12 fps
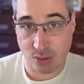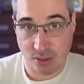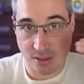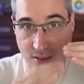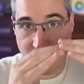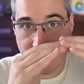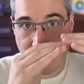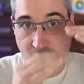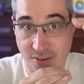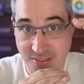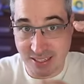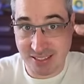So the
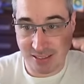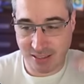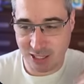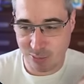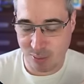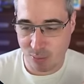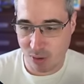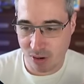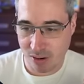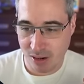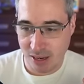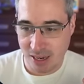offset's a little bit
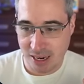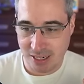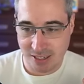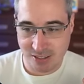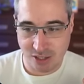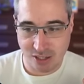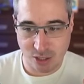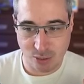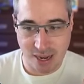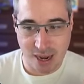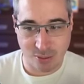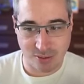more and it's going to go
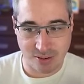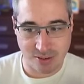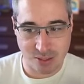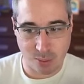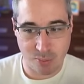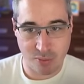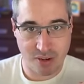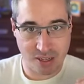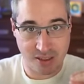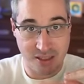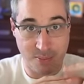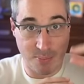down. So we're
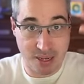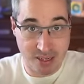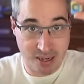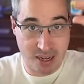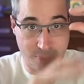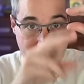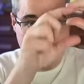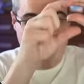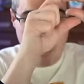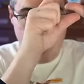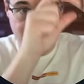moving the button up and we're